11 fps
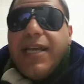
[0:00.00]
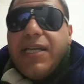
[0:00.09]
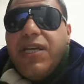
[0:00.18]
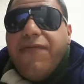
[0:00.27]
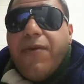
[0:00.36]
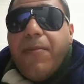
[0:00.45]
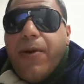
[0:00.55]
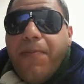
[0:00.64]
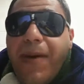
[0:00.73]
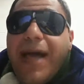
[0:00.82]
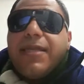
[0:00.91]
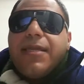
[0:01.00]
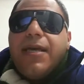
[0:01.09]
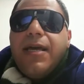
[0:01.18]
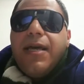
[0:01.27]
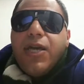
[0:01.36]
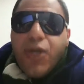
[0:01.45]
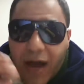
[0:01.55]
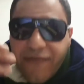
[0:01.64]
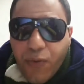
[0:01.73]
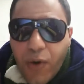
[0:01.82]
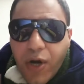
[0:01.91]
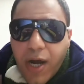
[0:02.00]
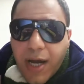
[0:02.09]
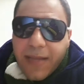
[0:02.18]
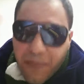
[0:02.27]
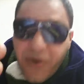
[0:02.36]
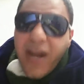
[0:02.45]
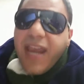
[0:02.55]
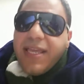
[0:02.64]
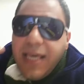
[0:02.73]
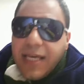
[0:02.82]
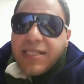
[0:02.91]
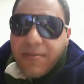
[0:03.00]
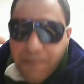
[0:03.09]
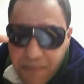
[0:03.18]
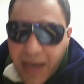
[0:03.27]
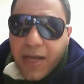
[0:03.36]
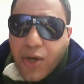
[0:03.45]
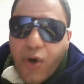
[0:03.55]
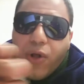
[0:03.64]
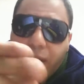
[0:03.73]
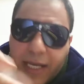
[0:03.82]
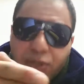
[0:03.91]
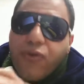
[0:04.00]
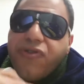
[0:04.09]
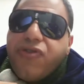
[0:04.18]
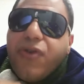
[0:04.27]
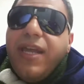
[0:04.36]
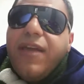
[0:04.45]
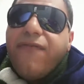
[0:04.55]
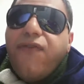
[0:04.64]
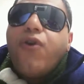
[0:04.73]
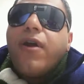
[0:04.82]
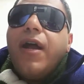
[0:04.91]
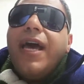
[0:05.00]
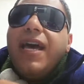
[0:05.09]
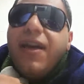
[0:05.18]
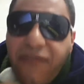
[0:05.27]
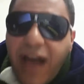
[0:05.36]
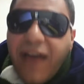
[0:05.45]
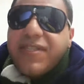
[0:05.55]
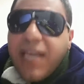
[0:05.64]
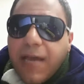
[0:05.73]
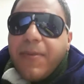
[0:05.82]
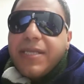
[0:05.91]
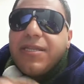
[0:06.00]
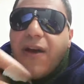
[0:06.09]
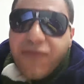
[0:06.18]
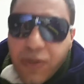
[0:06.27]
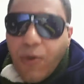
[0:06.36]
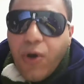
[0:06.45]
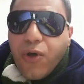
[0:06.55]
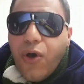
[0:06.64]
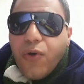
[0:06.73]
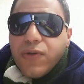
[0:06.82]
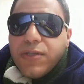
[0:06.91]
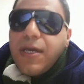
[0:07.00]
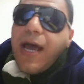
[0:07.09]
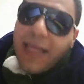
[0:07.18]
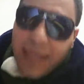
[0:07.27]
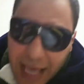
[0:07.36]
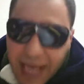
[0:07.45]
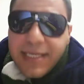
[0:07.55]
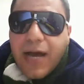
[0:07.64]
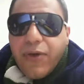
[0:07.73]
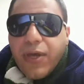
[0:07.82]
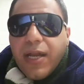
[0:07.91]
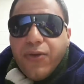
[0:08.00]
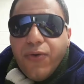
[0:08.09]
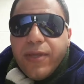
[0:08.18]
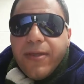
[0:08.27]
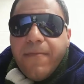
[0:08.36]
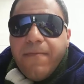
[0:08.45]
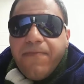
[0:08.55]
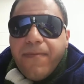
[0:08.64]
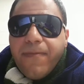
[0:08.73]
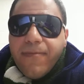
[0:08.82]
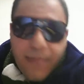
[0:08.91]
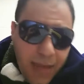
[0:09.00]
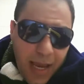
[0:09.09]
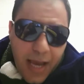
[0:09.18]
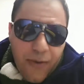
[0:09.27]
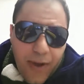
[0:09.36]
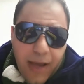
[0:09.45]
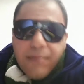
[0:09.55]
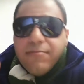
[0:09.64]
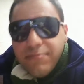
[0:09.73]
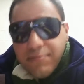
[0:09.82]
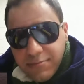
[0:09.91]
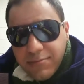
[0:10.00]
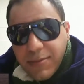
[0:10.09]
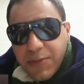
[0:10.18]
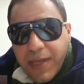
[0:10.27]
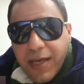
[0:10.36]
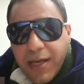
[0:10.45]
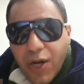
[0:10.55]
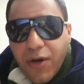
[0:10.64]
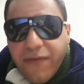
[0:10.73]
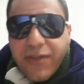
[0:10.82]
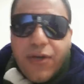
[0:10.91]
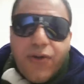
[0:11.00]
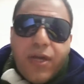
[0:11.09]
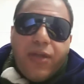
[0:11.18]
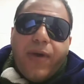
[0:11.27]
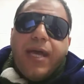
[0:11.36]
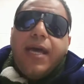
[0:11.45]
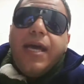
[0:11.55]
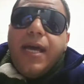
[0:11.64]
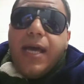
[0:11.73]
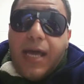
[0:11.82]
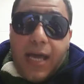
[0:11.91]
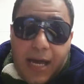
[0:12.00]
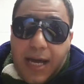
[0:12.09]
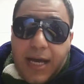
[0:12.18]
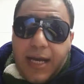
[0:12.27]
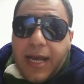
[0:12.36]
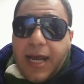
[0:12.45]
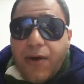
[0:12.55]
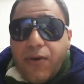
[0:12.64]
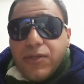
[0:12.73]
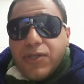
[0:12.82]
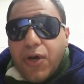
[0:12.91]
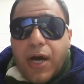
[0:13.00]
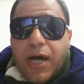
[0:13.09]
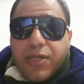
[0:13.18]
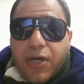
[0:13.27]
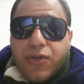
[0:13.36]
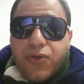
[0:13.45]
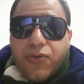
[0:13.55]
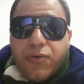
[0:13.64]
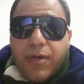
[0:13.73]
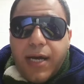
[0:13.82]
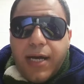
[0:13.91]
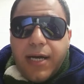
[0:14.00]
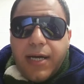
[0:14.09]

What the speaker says: not achievable, but you have to work on it. Break this big goal into 3, 4, 5 segments of small goals, and that's how you're gonna do it. Anyway, it's been a long video anyway. Anyhow, so I'll talk to you